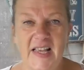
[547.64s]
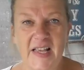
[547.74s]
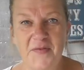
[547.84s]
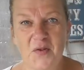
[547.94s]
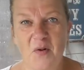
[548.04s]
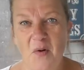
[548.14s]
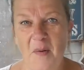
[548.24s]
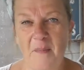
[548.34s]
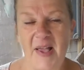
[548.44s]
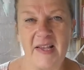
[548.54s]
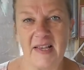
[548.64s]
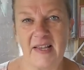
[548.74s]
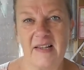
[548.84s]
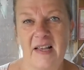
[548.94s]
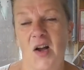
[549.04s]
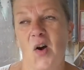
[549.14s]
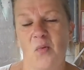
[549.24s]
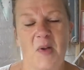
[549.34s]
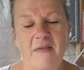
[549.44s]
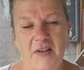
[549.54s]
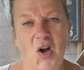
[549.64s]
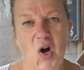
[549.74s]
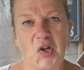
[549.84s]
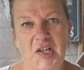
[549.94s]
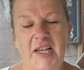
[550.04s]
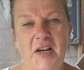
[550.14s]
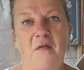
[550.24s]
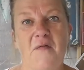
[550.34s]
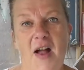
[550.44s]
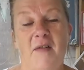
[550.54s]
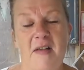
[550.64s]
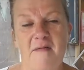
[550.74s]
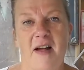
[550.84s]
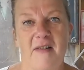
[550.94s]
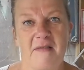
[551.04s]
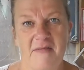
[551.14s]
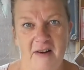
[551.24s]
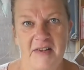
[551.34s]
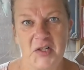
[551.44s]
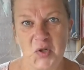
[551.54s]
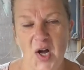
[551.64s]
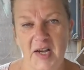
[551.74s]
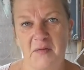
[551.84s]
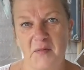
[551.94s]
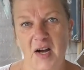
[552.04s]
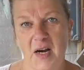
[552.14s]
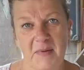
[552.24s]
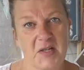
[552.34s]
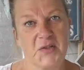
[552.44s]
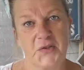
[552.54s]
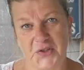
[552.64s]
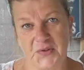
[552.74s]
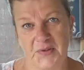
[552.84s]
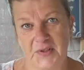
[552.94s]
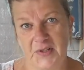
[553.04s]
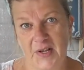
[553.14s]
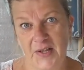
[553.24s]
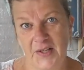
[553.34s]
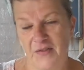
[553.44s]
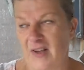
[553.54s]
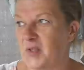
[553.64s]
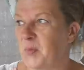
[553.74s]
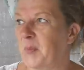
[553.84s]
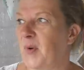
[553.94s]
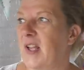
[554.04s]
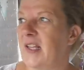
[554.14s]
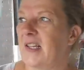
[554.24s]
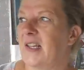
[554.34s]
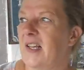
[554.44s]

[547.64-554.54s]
If you're weaving cotton in a very, very, very dry environment, your threads will break.